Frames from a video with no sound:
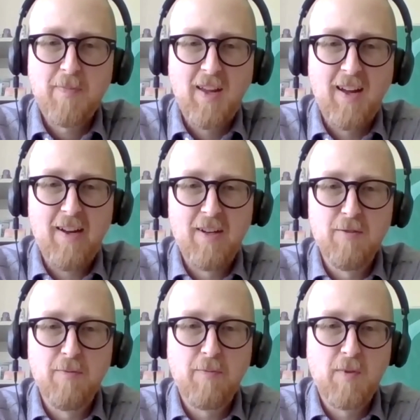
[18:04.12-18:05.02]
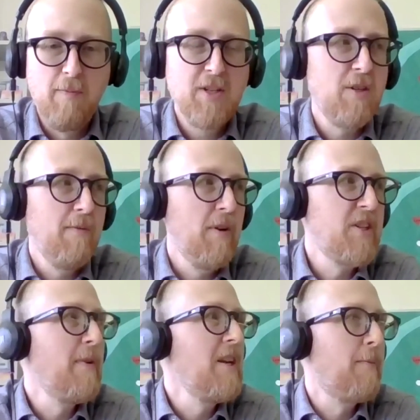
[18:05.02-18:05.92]

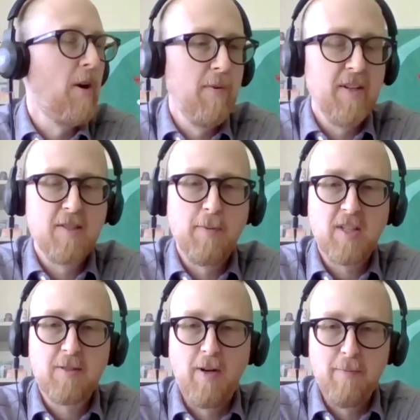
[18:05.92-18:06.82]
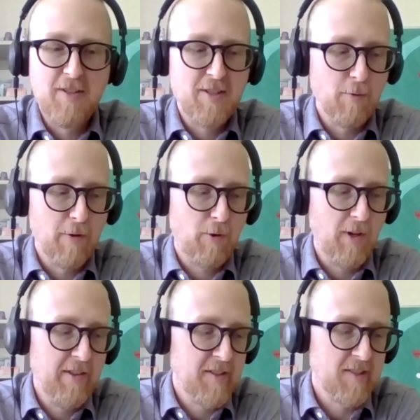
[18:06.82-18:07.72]
Much of my department has been experimenting with
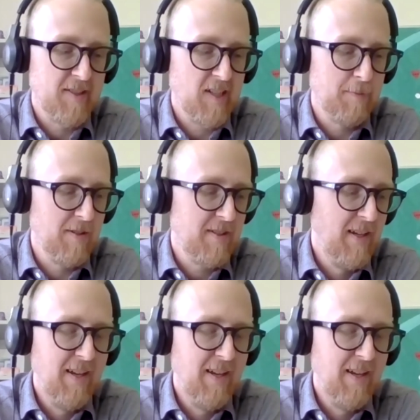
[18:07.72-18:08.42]
gradeless assessment,